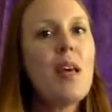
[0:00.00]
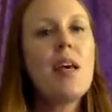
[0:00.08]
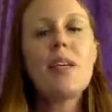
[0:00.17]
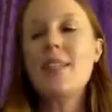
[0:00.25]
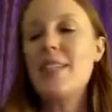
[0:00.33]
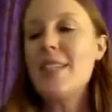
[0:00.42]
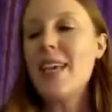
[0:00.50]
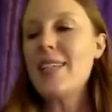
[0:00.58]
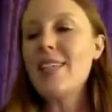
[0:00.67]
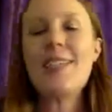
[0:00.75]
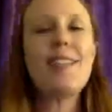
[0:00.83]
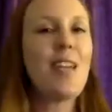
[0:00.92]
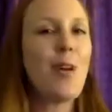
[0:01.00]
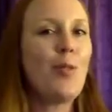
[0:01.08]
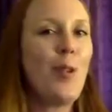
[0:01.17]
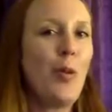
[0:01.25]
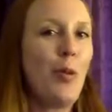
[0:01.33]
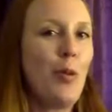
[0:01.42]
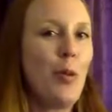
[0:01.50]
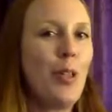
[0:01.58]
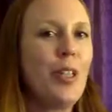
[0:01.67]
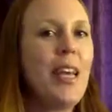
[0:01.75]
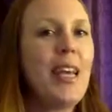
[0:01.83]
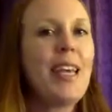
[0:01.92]
Today's
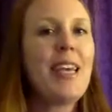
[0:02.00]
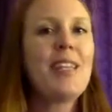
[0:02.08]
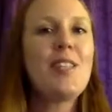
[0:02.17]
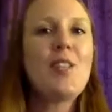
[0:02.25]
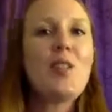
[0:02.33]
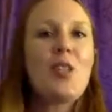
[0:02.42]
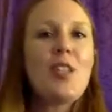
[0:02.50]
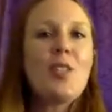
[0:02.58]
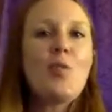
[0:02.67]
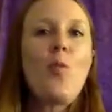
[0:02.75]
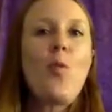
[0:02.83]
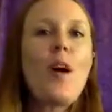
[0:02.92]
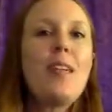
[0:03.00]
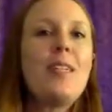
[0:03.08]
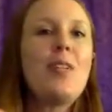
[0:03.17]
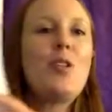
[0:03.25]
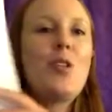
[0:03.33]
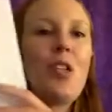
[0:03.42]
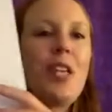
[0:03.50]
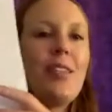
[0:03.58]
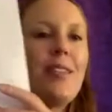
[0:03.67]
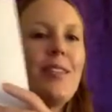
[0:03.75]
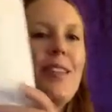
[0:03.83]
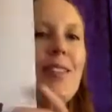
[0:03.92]
downloadable is just one sheet.
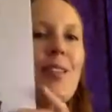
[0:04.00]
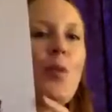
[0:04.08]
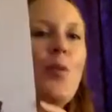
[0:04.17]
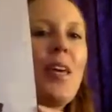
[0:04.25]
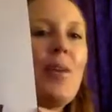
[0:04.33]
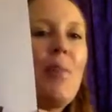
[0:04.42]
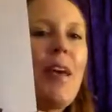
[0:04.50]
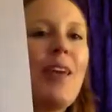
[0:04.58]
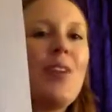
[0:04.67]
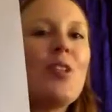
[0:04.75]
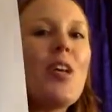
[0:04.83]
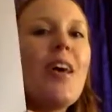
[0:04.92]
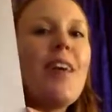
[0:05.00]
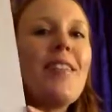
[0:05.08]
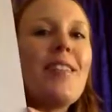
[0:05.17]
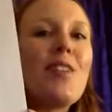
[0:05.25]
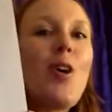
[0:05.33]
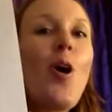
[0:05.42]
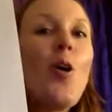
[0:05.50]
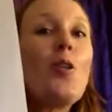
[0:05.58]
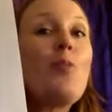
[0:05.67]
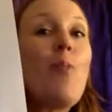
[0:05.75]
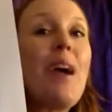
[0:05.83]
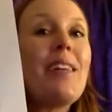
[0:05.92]
It's a quick page that's
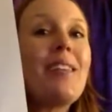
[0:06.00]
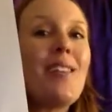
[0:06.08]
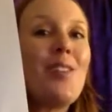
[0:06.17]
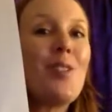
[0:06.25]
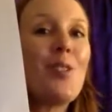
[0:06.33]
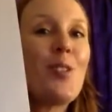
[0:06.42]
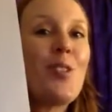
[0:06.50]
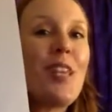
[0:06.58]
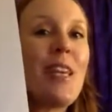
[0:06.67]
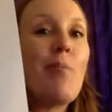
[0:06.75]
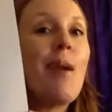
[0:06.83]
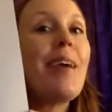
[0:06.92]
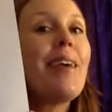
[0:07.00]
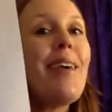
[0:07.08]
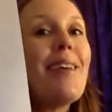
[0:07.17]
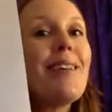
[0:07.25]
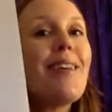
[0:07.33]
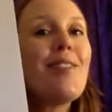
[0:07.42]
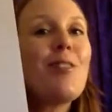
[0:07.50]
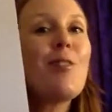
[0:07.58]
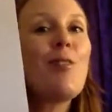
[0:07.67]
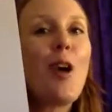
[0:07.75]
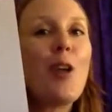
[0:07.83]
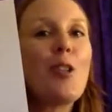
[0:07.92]
called My Sinister Scheme. Again, a little
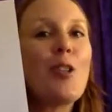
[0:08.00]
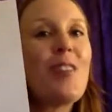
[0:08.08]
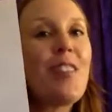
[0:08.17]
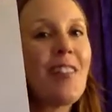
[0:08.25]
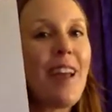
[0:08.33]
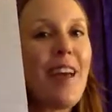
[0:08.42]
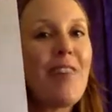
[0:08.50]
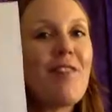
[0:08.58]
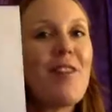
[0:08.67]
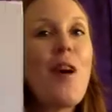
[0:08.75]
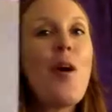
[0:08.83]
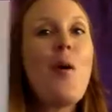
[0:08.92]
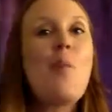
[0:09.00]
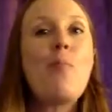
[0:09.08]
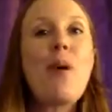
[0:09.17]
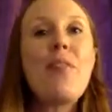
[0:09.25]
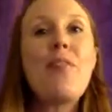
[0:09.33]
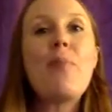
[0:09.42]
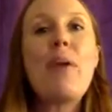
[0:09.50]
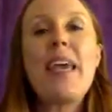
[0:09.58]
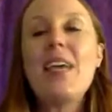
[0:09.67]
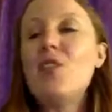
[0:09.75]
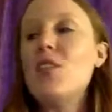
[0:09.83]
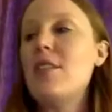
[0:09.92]
larger than life, but the
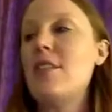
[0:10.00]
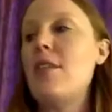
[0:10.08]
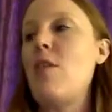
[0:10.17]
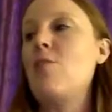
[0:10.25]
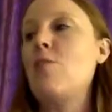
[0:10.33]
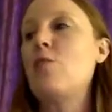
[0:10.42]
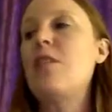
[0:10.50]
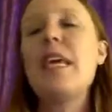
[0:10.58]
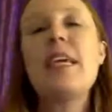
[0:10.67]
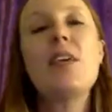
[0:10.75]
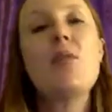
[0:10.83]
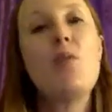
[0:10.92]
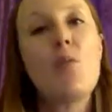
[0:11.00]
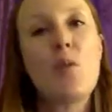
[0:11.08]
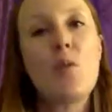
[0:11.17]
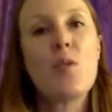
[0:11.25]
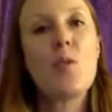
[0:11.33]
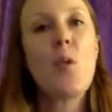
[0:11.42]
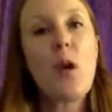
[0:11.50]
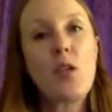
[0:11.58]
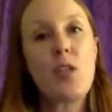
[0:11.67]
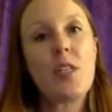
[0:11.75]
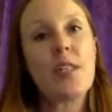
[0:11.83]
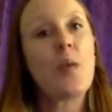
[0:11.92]
page itself will take you through some
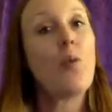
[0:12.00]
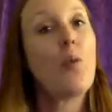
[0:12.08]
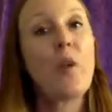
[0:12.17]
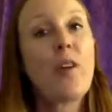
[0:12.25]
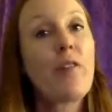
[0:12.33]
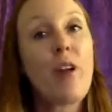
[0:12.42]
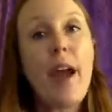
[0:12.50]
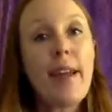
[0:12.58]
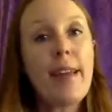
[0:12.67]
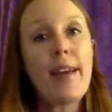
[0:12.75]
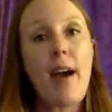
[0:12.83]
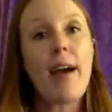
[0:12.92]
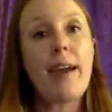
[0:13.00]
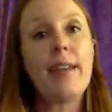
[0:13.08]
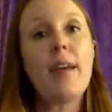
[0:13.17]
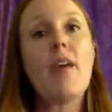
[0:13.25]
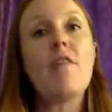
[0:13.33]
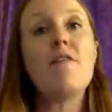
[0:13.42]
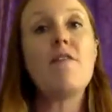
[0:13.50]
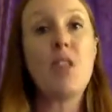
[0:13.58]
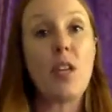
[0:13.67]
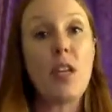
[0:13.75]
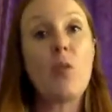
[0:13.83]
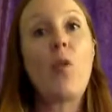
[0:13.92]
questions that will work for any kind of
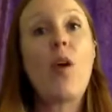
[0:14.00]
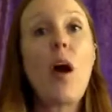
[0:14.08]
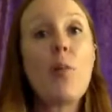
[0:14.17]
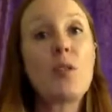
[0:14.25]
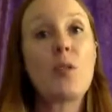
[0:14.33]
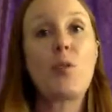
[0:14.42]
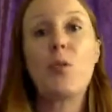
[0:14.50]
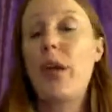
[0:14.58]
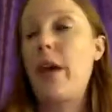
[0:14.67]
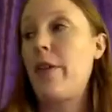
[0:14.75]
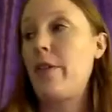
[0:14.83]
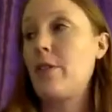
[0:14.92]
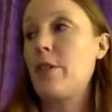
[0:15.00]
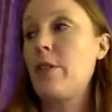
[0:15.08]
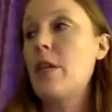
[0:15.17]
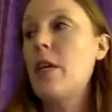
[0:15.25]
villain or obstacle character.